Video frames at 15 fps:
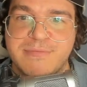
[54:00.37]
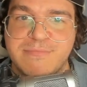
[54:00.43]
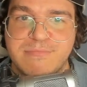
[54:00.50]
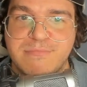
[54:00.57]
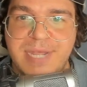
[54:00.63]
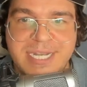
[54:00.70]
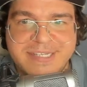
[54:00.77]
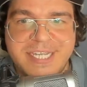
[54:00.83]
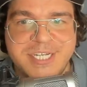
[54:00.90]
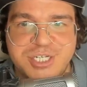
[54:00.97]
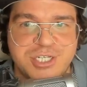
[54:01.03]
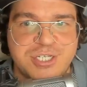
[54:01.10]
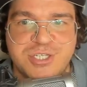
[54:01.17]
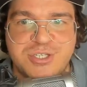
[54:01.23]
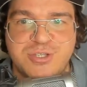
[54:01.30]

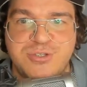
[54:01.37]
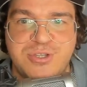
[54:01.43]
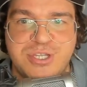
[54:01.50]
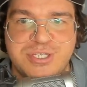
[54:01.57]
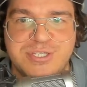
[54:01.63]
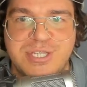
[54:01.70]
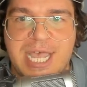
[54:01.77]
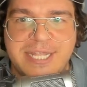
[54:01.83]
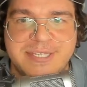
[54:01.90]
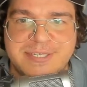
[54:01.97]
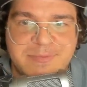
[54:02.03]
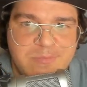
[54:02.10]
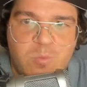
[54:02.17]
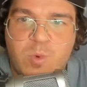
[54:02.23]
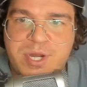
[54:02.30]
meditation is not
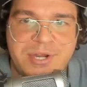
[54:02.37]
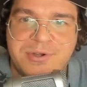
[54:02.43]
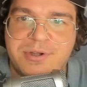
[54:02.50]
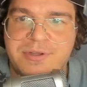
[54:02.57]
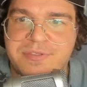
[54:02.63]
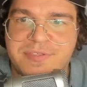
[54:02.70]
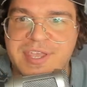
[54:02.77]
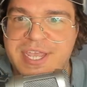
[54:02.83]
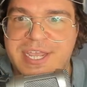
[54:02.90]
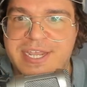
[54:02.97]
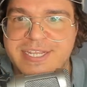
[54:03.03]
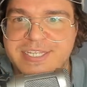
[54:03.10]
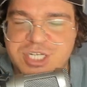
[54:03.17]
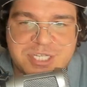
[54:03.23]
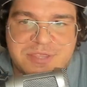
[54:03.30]
some weird thing.
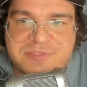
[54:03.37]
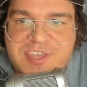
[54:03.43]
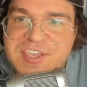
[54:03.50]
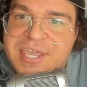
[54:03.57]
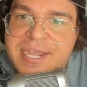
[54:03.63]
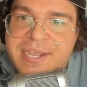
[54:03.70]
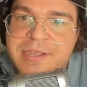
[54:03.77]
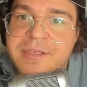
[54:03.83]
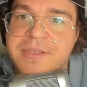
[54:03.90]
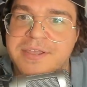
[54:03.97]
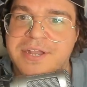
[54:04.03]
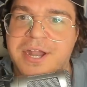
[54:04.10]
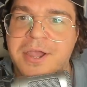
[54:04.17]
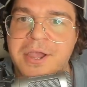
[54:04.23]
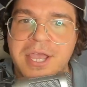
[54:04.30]
It's just thinking,
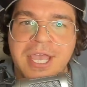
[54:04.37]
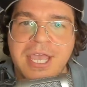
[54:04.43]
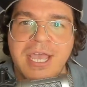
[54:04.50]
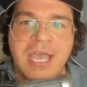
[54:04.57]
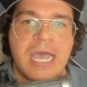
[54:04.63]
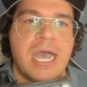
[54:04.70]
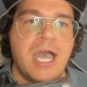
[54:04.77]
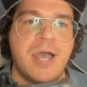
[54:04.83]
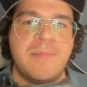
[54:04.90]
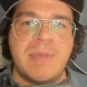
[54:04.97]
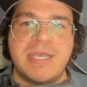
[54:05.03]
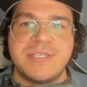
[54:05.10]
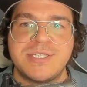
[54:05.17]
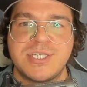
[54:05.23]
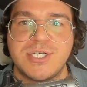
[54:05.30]

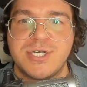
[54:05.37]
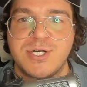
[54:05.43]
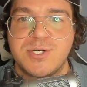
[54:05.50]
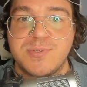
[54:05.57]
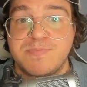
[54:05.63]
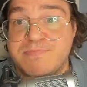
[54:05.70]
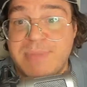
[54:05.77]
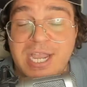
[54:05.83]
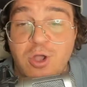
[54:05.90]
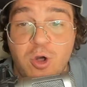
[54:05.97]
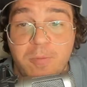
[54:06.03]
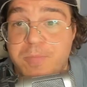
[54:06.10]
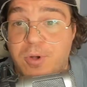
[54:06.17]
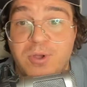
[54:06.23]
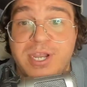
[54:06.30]
and so my whole
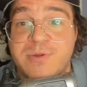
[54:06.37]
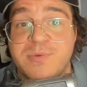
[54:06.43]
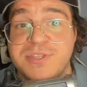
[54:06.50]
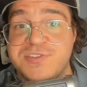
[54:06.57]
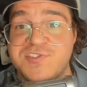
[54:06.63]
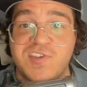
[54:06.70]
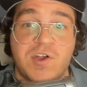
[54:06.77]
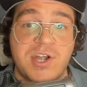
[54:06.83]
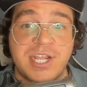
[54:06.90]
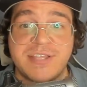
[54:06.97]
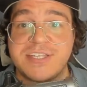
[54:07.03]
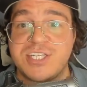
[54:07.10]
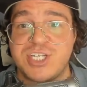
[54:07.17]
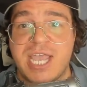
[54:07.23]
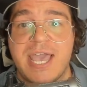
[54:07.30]
point with starting
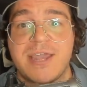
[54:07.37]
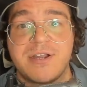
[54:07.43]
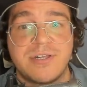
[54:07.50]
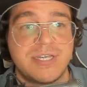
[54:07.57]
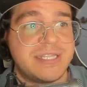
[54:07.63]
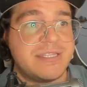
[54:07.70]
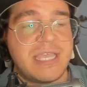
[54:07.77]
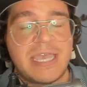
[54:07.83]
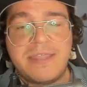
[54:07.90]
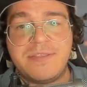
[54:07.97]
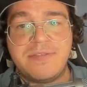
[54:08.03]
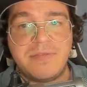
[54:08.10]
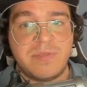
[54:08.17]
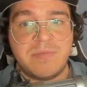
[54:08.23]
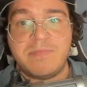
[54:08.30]
this channel and
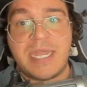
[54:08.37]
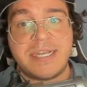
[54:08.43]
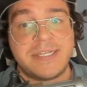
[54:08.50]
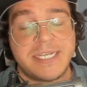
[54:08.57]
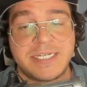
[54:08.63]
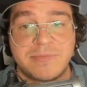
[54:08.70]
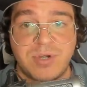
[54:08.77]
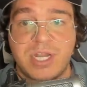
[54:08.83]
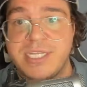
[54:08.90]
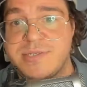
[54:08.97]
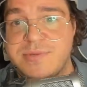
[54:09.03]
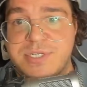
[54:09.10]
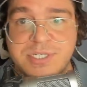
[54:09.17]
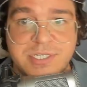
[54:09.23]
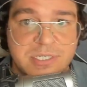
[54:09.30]
meditation breaks,
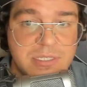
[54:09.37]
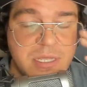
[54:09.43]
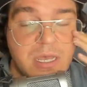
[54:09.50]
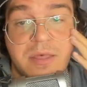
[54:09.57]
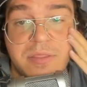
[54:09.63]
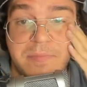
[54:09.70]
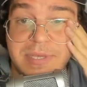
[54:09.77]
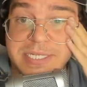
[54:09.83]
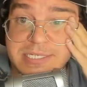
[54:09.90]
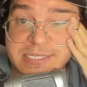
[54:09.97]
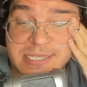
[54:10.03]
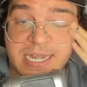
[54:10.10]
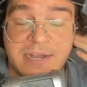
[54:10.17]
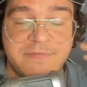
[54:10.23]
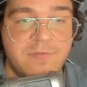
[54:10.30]
which is the business
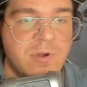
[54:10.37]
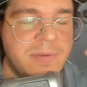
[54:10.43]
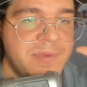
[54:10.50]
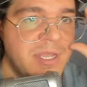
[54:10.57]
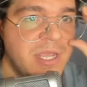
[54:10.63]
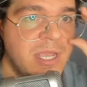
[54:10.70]
that I formed,